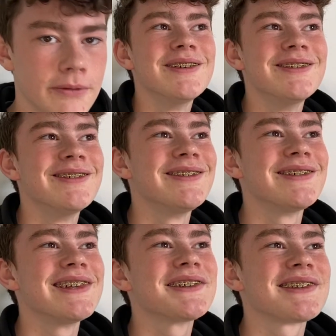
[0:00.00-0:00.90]
Ooh,
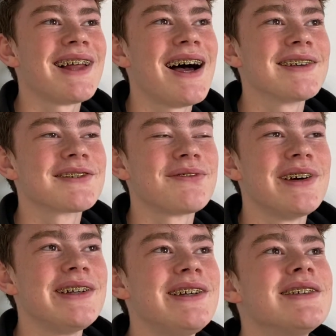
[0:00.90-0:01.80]
this last
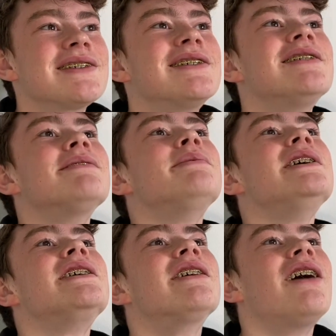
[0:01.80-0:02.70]
one is gonna
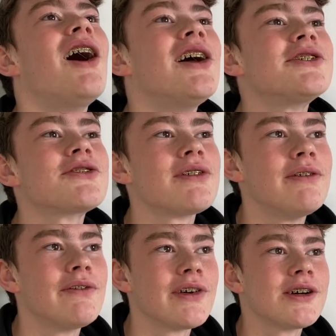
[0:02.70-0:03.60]
be
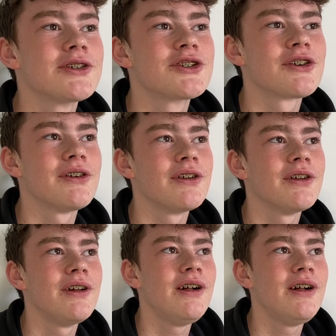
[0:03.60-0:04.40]
controversial.